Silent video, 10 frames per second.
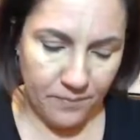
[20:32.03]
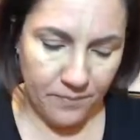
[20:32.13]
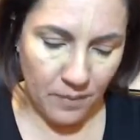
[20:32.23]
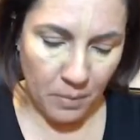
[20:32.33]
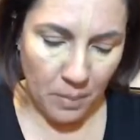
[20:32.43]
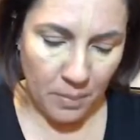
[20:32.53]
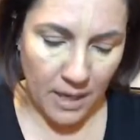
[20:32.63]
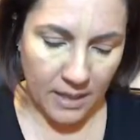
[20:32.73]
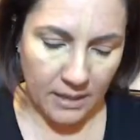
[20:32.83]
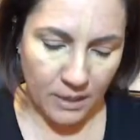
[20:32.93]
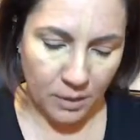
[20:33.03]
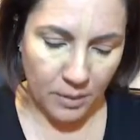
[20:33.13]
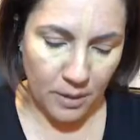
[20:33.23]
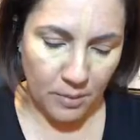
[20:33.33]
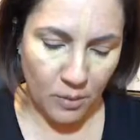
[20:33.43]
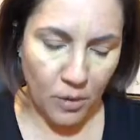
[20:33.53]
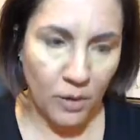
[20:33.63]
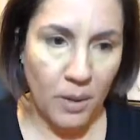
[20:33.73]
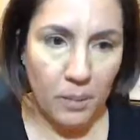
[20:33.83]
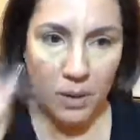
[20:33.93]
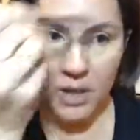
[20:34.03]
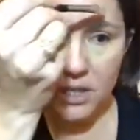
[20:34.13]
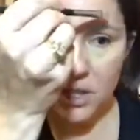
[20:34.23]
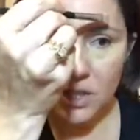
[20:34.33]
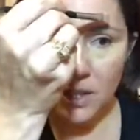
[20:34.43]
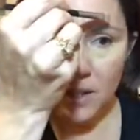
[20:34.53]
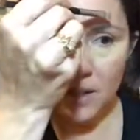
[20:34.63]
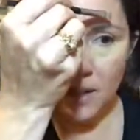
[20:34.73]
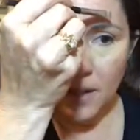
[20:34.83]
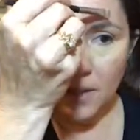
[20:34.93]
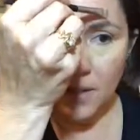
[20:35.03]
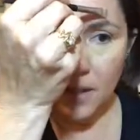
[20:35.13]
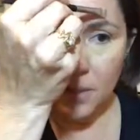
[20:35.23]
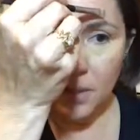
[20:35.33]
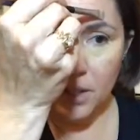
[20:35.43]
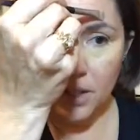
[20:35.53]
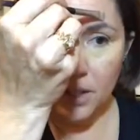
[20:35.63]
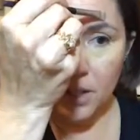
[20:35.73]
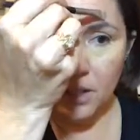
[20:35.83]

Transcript: I'm gonna pack a little bit more on my brush. And then I'm going